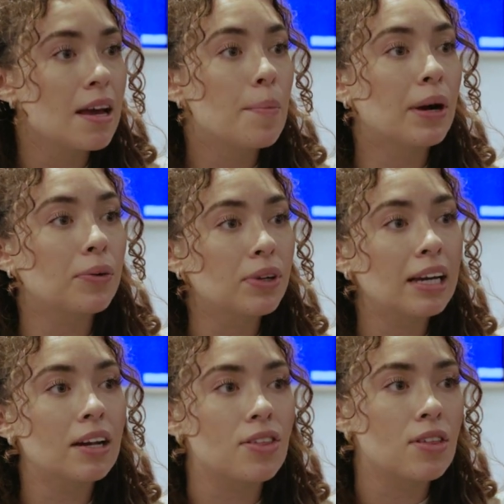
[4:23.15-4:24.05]
but I really
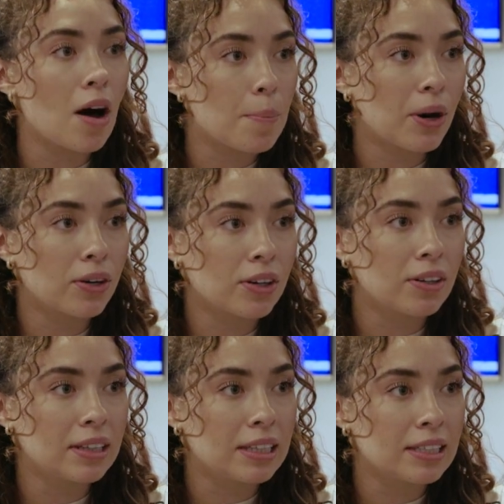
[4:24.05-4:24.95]
had a thought partner
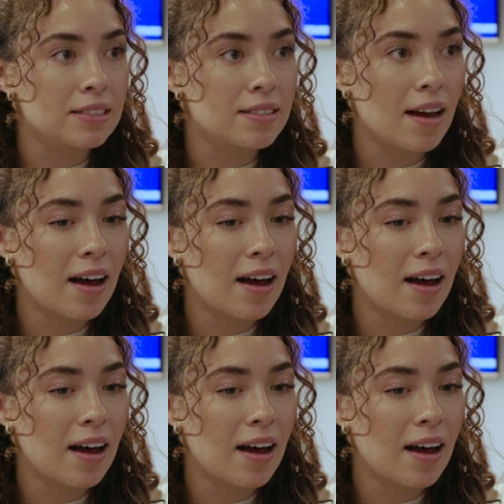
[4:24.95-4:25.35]
in these,